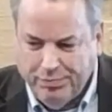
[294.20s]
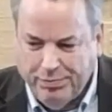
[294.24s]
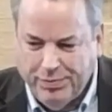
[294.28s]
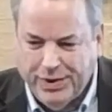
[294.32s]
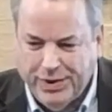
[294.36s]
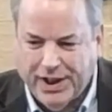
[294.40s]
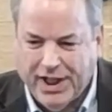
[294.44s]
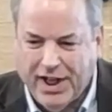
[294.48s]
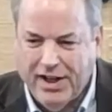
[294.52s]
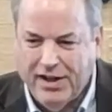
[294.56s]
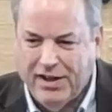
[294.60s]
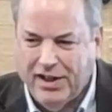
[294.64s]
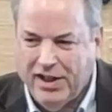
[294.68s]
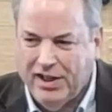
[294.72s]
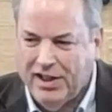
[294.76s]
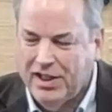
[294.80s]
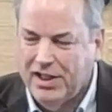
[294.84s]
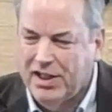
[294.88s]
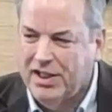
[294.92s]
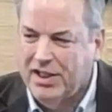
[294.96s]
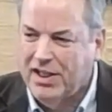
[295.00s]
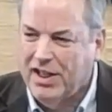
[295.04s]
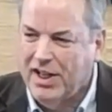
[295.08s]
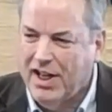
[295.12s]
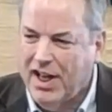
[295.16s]
But
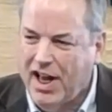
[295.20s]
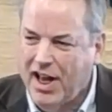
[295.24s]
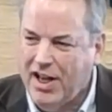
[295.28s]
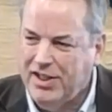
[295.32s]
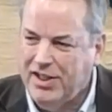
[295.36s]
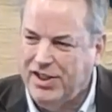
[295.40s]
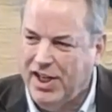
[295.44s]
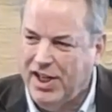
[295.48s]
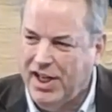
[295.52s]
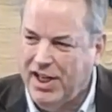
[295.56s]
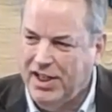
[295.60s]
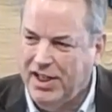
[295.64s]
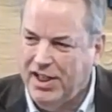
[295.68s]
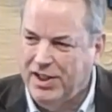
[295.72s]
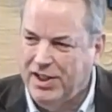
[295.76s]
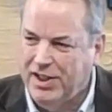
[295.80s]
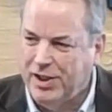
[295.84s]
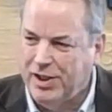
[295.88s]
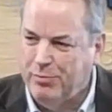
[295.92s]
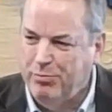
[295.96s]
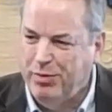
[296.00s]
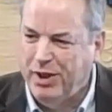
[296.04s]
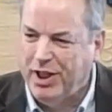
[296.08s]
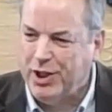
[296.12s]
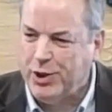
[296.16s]
I say it's
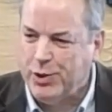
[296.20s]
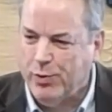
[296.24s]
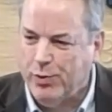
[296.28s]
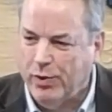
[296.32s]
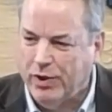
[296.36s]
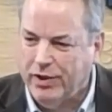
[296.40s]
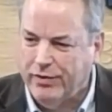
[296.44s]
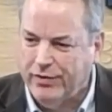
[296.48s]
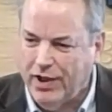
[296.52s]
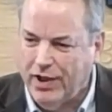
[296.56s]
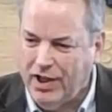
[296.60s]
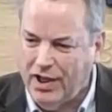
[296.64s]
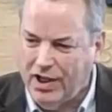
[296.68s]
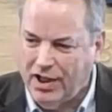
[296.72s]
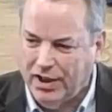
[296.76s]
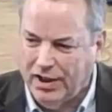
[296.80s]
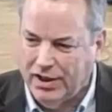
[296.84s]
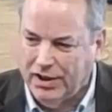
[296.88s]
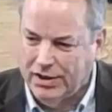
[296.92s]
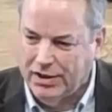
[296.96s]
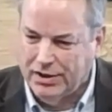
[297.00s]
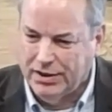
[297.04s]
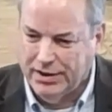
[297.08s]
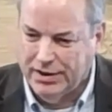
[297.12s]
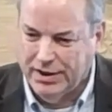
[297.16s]
the biggest one of all
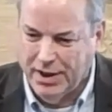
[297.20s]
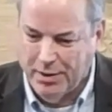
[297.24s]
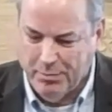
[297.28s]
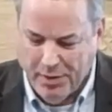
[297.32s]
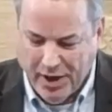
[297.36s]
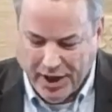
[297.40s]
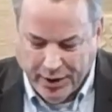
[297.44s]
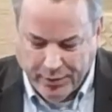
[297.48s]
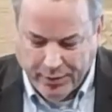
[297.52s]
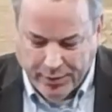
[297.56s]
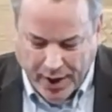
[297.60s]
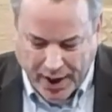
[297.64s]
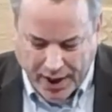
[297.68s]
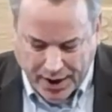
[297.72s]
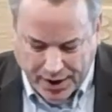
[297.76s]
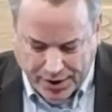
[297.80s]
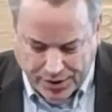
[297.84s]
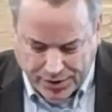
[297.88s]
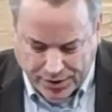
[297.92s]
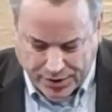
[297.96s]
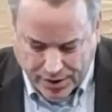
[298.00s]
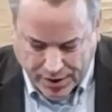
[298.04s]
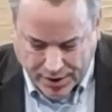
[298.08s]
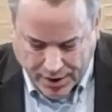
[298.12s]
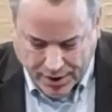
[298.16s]
in many
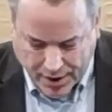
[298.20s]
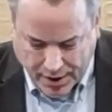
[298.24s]
ways.